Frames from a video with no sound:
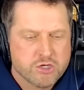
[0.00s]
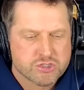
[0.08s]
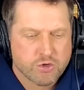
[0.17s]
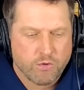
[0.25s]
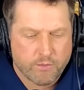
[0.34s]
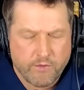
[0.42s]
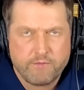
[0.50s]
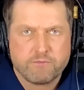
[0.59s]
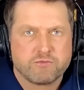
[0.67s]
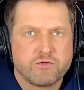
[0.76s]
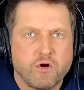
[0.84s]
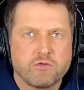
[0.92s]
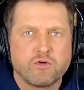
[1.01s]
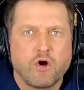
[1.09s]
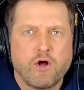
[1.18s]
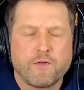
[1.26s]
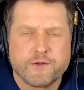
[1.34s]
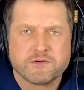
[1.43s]
So when we
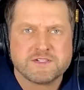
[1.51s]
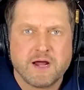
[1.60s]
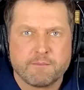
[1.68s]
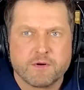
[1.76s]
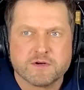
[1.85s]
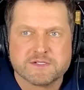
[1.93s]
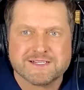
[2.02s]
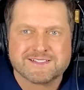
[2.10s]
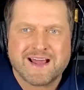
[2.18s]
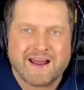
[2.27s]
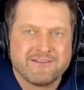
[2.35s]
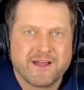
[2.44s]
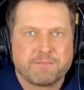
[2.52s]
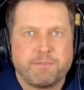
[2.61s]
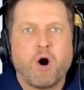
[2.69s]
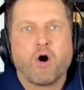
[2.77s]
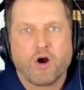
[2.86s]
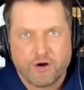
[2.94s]
roll out those numbers, it's kind of like
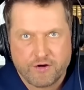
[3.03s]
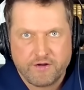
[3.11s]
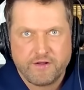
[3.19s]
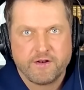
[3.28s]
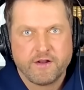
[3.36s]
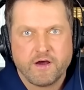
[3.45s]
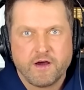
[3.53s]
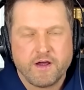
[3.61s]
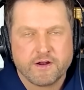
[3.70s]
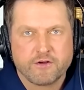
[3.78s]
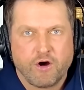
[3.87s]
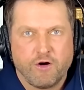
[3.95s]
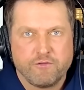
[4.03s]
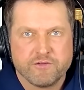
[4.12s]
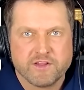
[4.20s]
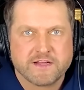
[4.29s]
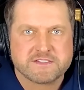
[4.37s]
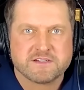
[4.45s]
par in golf.
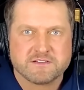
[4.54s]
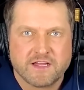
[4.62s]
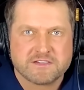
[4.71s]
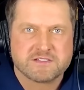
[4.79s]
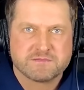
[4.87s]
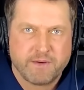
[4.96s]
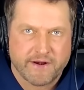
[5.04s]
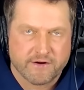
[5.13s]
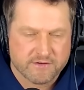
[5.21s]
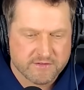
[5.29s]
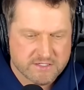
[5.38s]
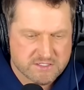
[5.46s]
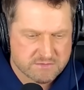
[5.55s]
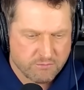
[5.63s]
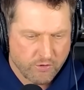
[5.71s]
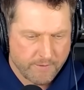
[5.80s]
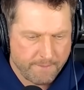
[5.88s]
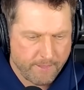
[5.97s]
Less is better. Less is
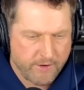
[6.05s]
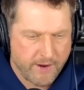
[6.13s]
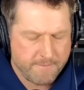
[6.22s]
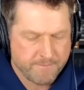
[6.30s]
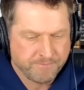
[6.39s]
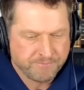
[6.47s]
more, okay?